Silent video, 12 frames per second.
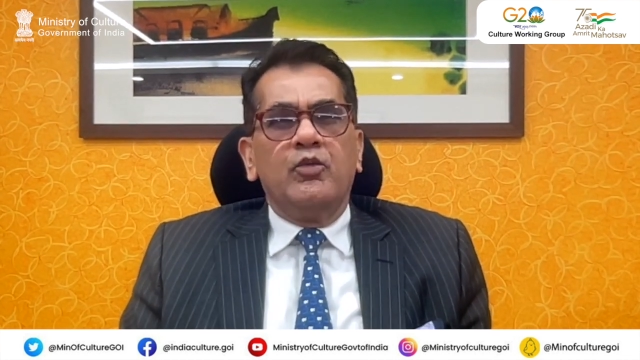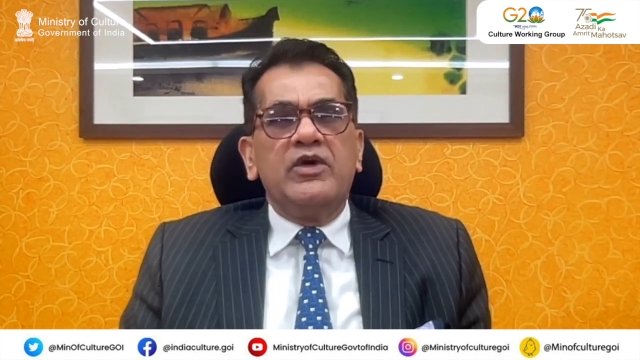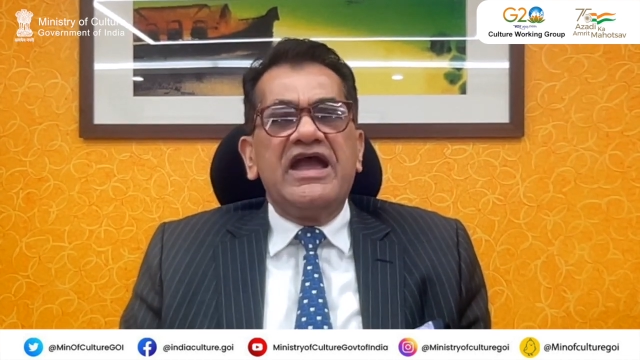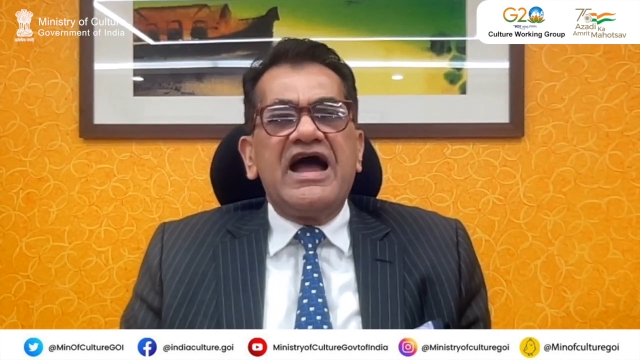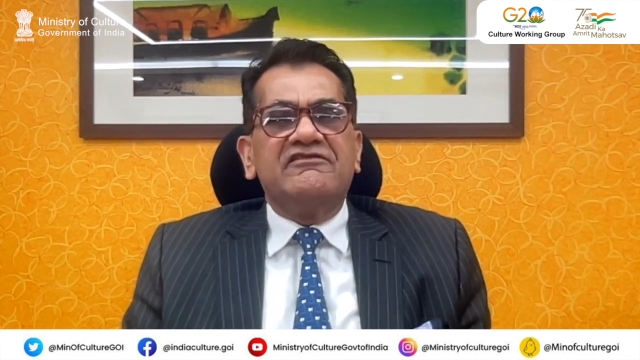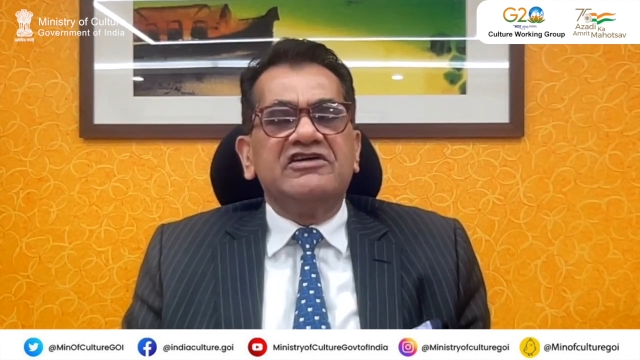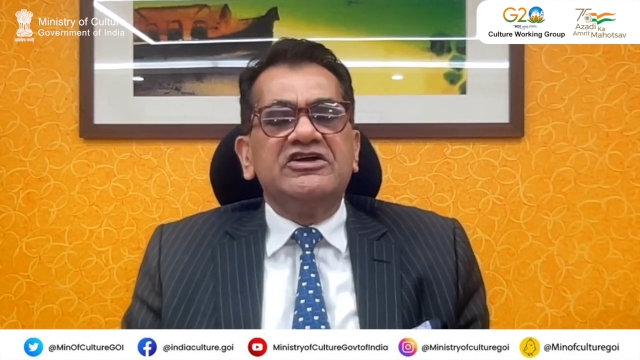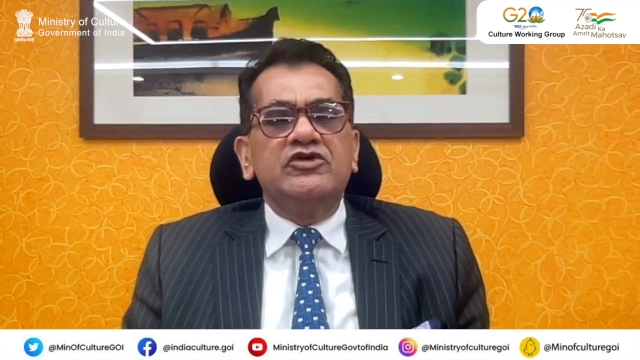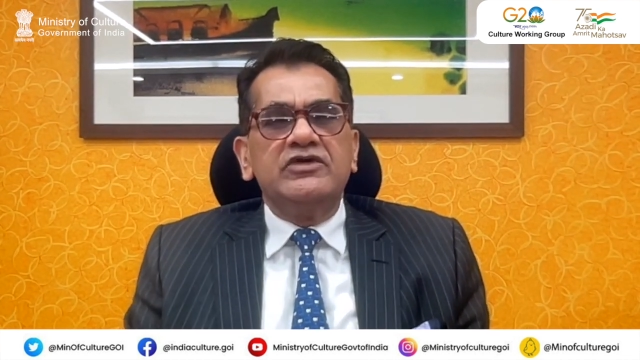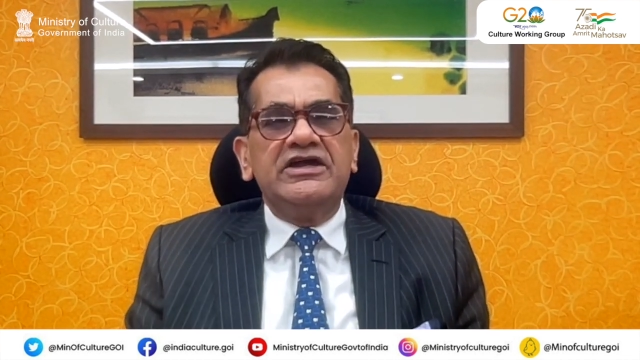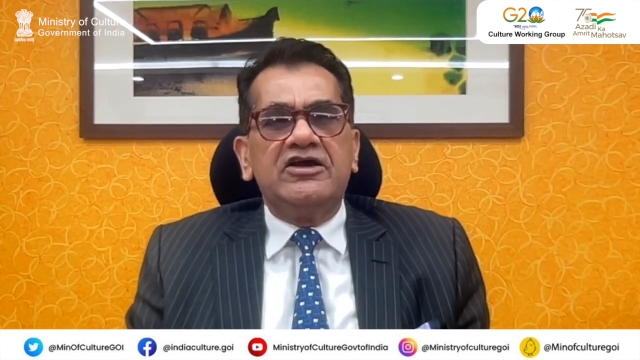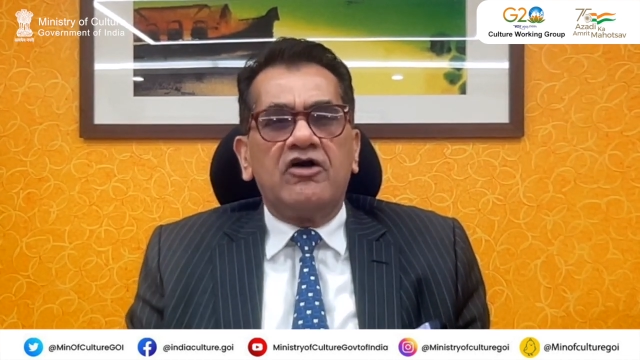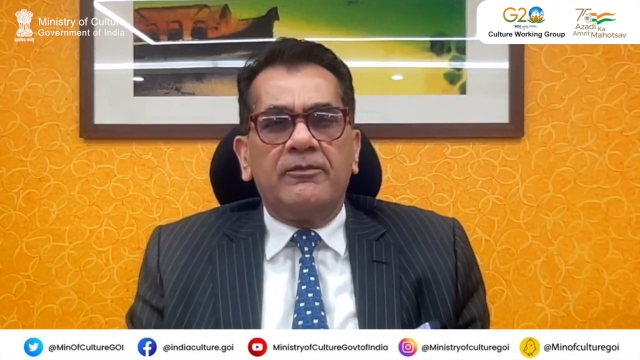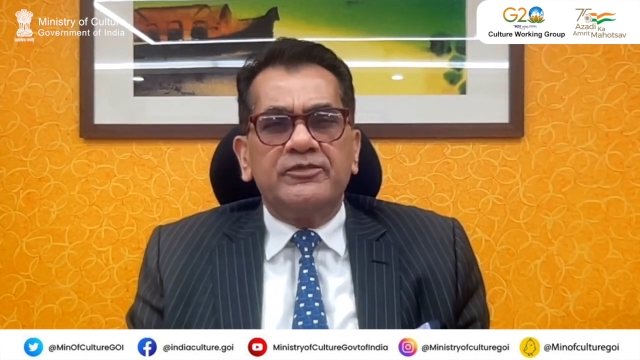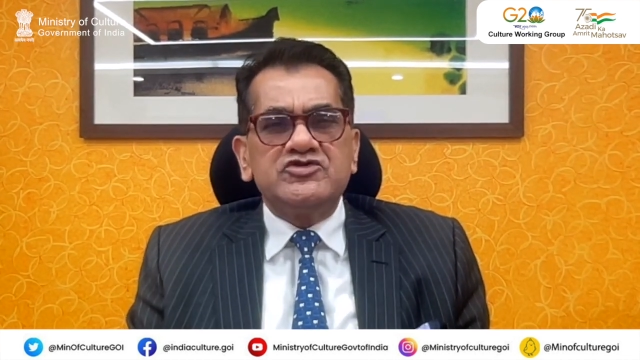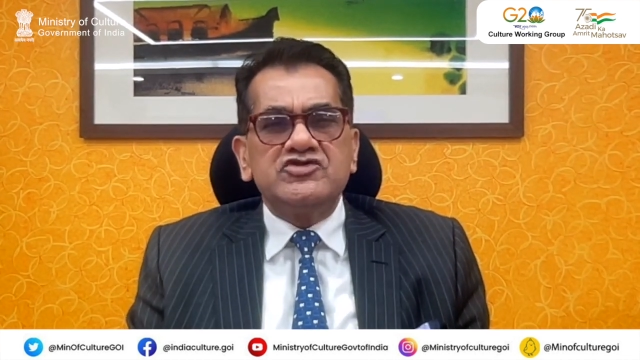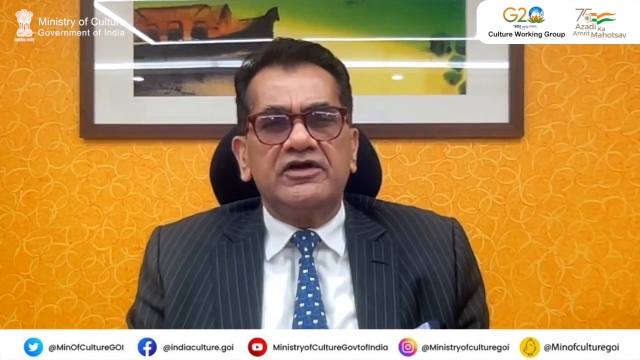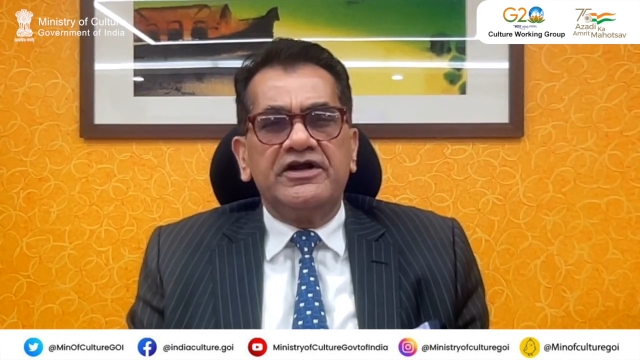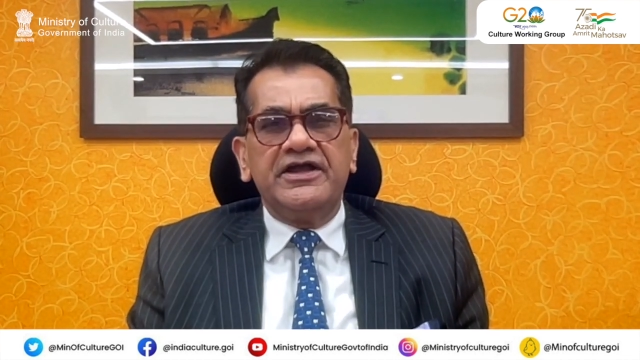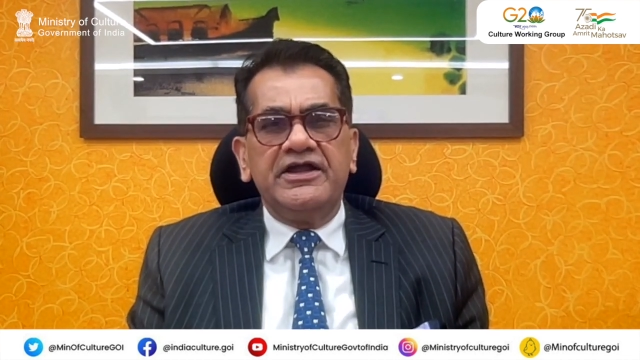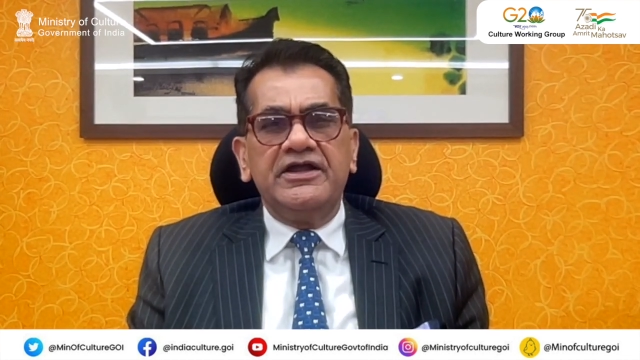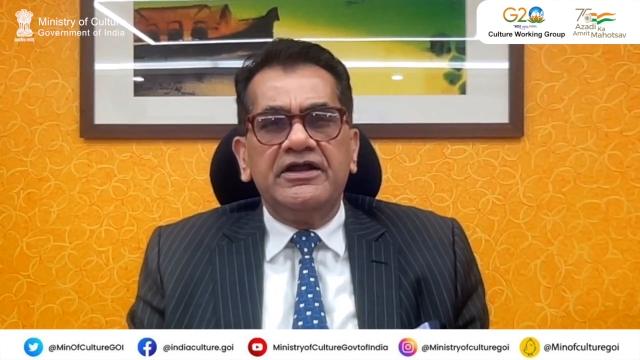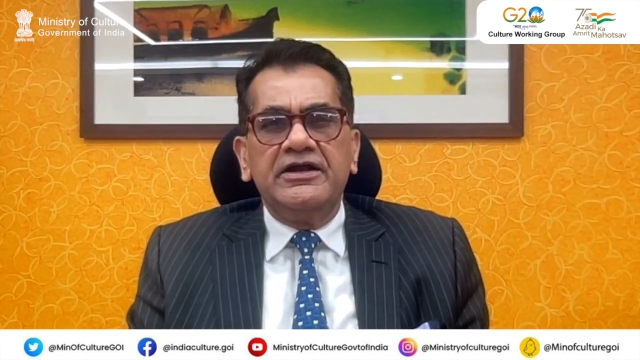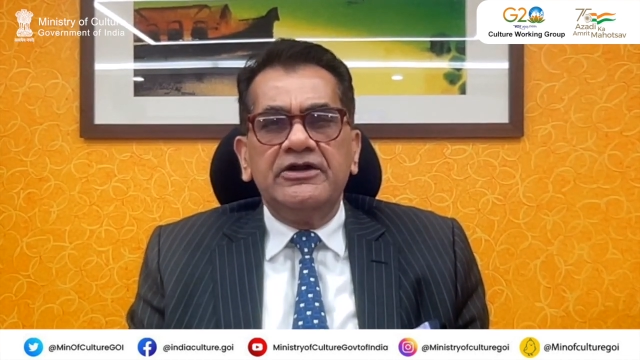we have a unique
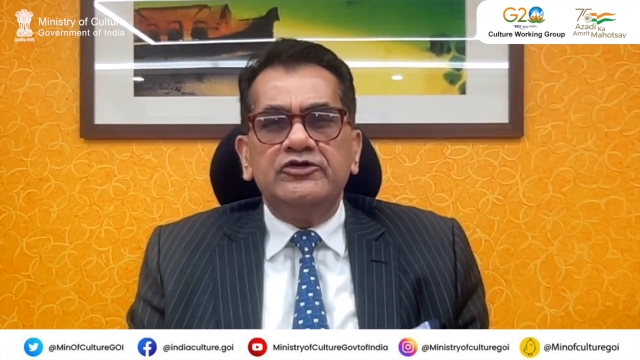opportunity